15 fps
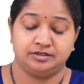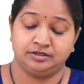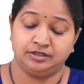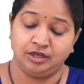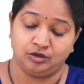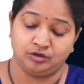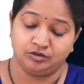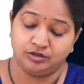
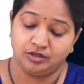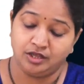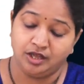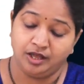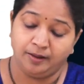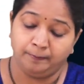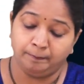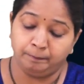Now,
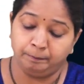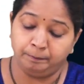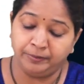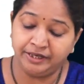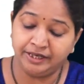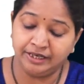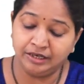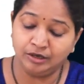
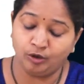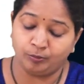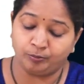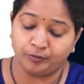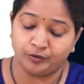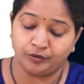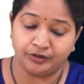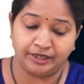b
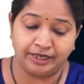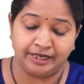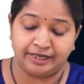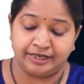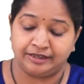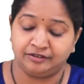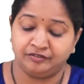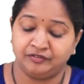upon
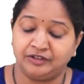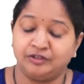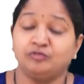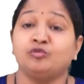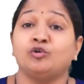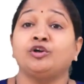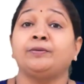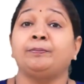a, when you
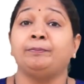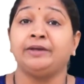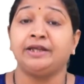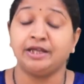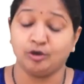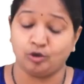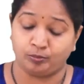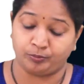want
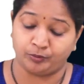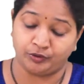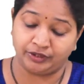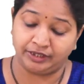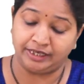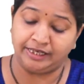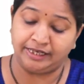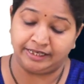b
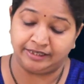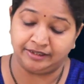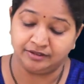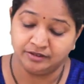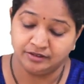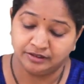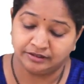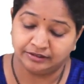upon a,
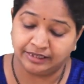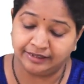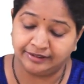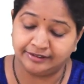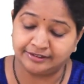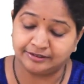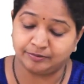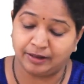
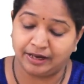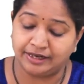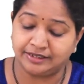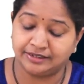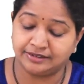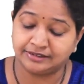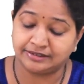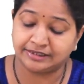that is
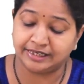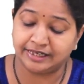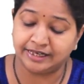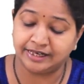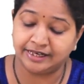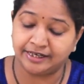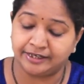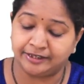minus k
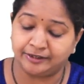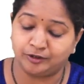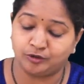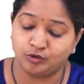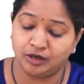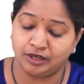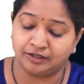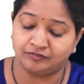
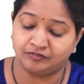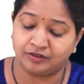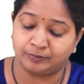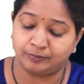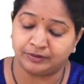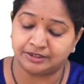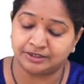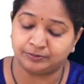into
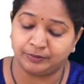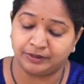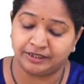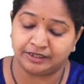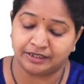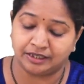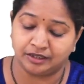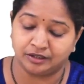alpha plus
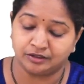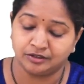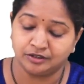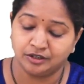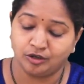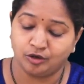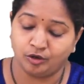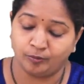beta
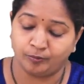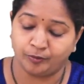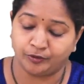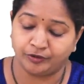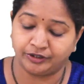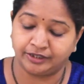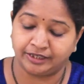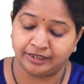
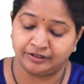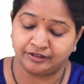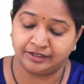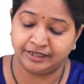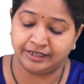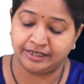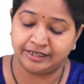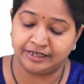upon
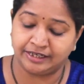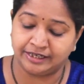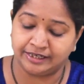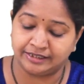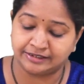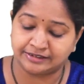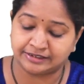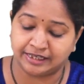k
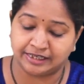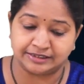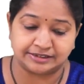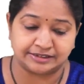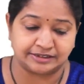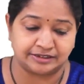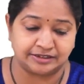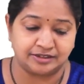gets
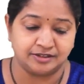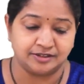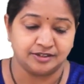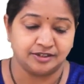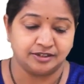cancelled